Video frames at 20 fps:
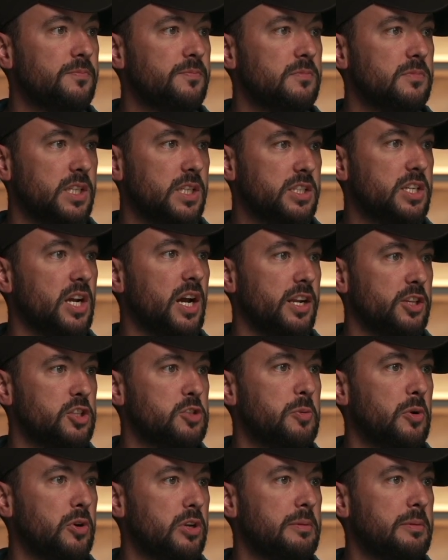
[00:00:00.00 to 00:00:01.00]
that God had
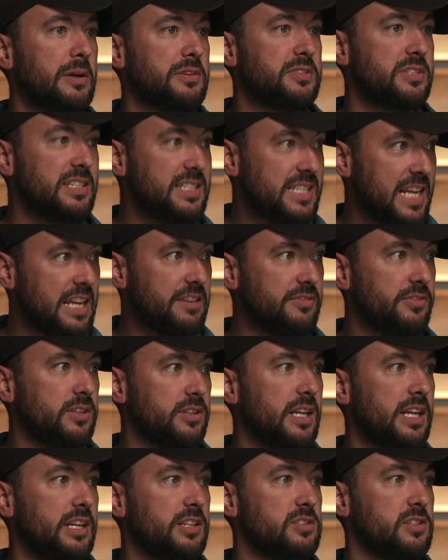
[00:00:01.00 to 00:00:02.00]
spoken about to David
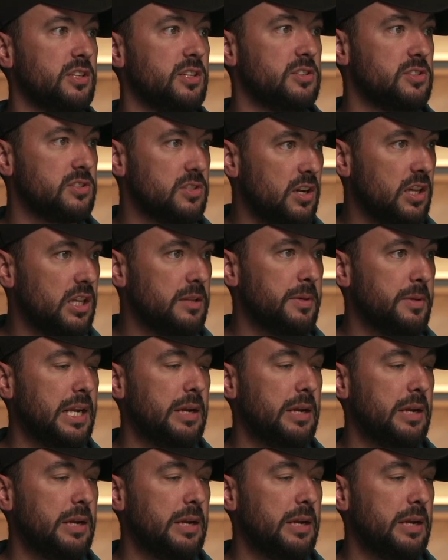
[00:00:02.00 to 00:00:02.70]
and his son Solomon.